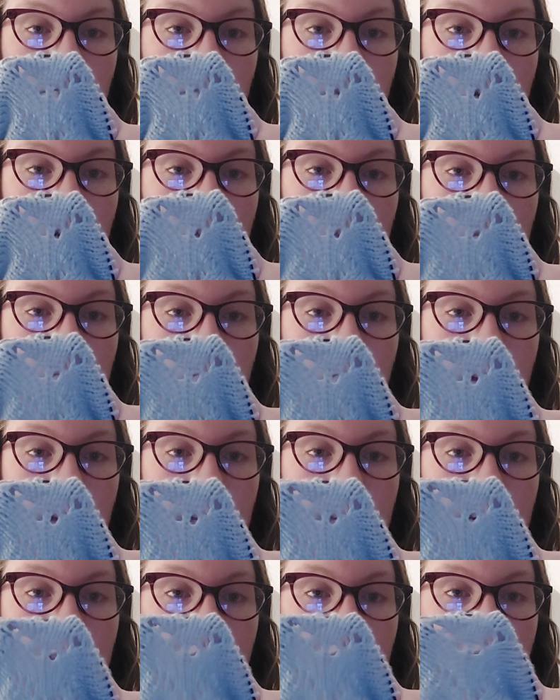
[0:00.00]
doing the
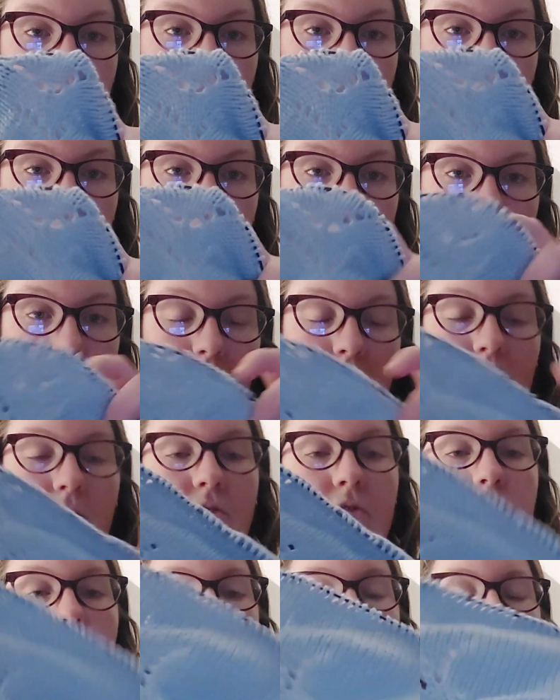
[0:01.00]
V-neck
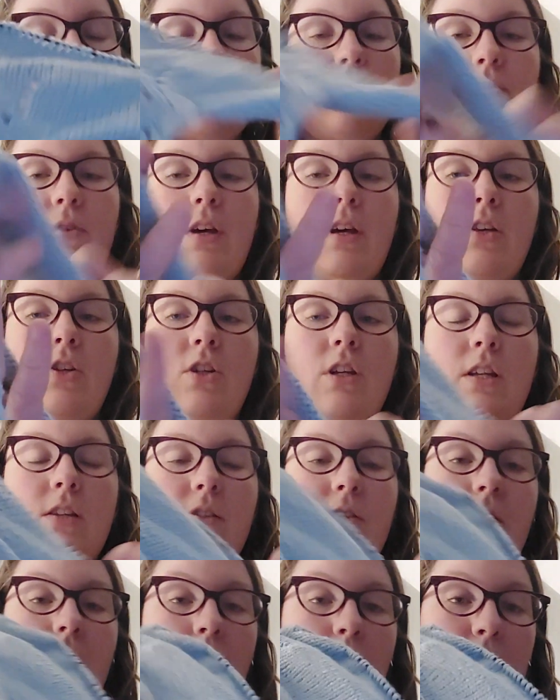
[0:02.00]
sweater version. It's
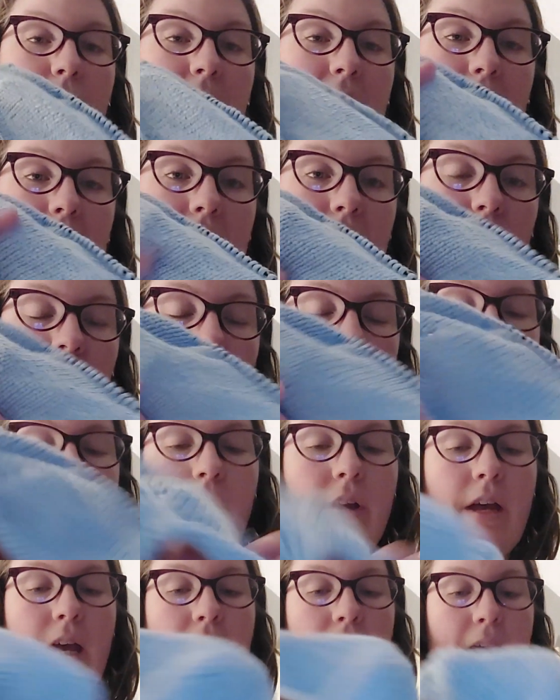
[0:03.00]
top down
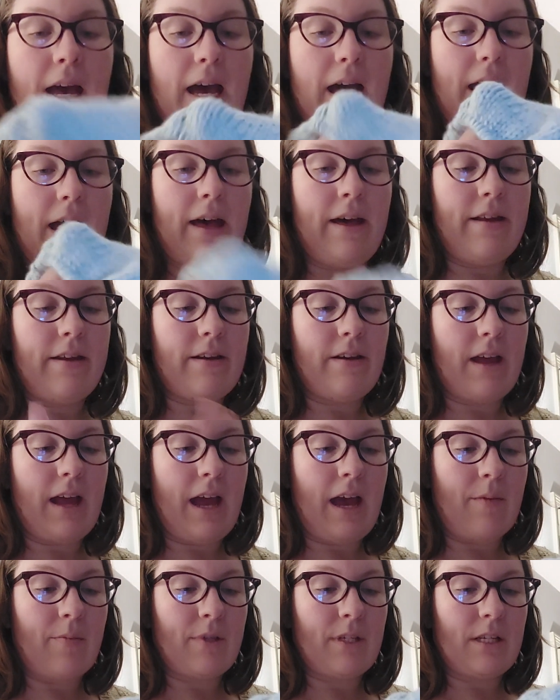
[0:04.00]
and I
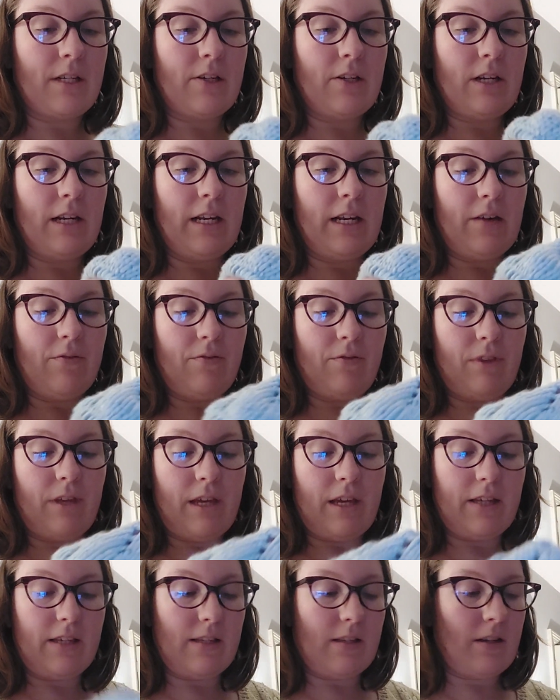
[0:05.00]
absolutely love
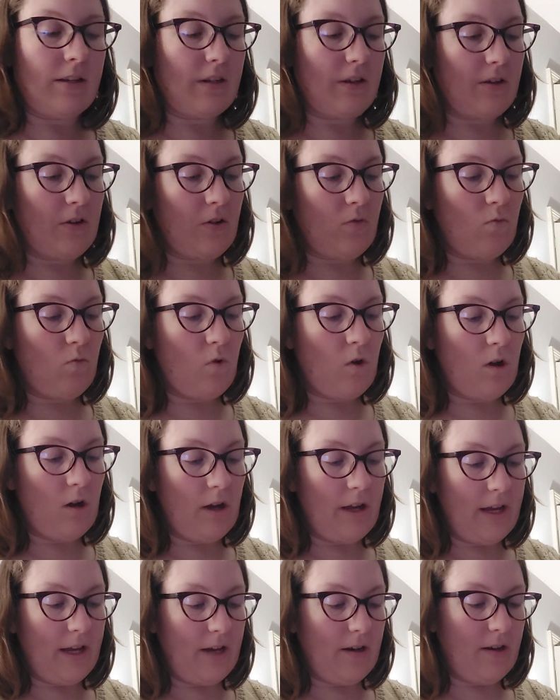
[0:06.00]
this. I don't know
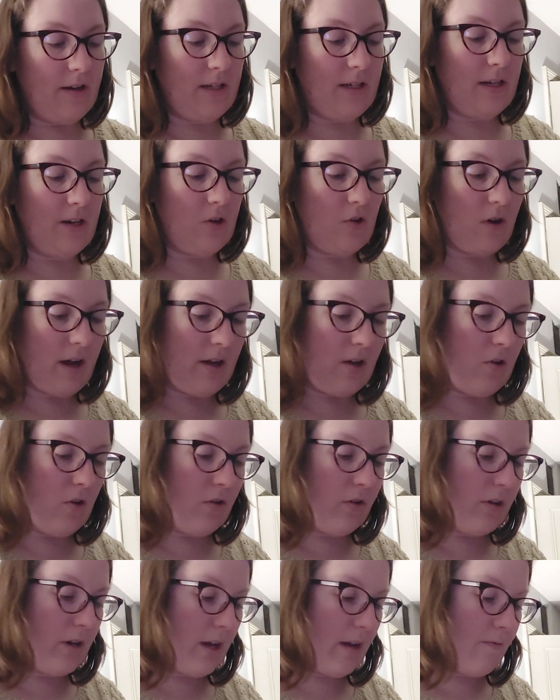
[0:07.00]
why I didn't crack
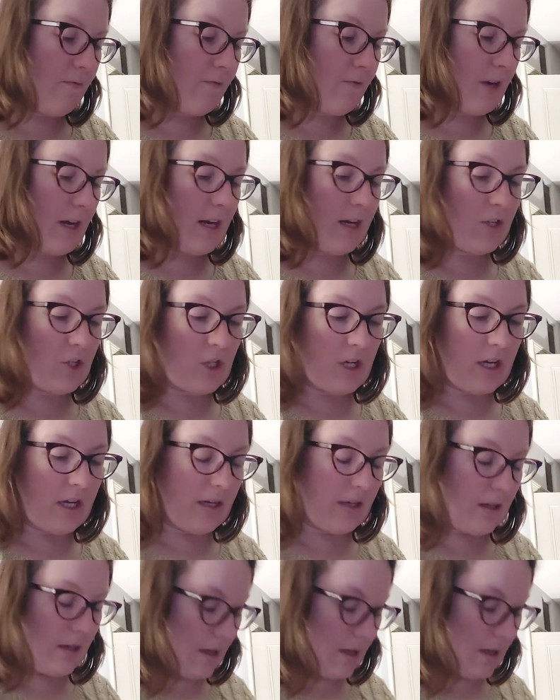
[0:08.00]
on and finish it.